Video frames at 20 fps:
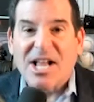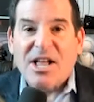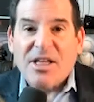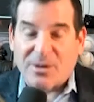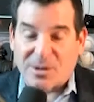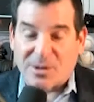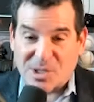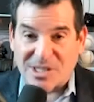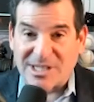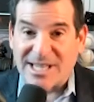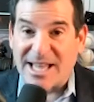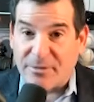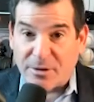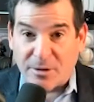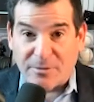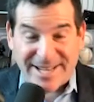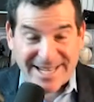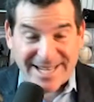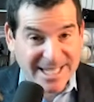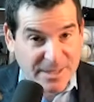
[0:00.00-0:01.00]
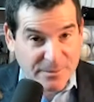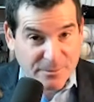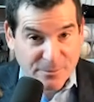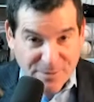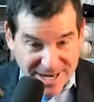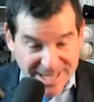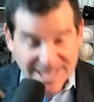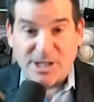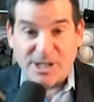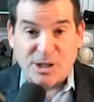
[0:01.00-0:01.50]
There's a level of
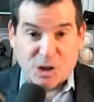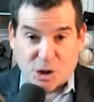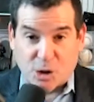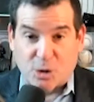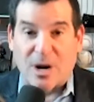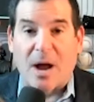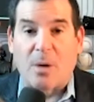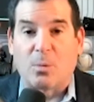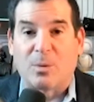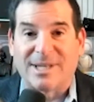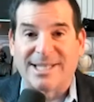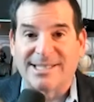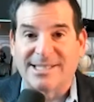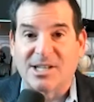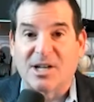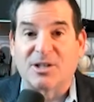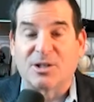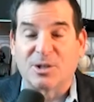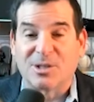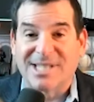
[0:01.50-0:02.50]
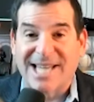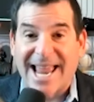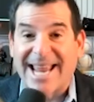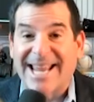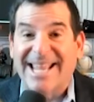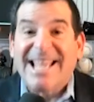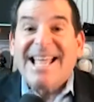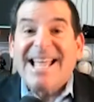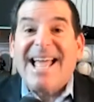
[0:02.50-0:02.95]
inconvenience you're not willing to undertake.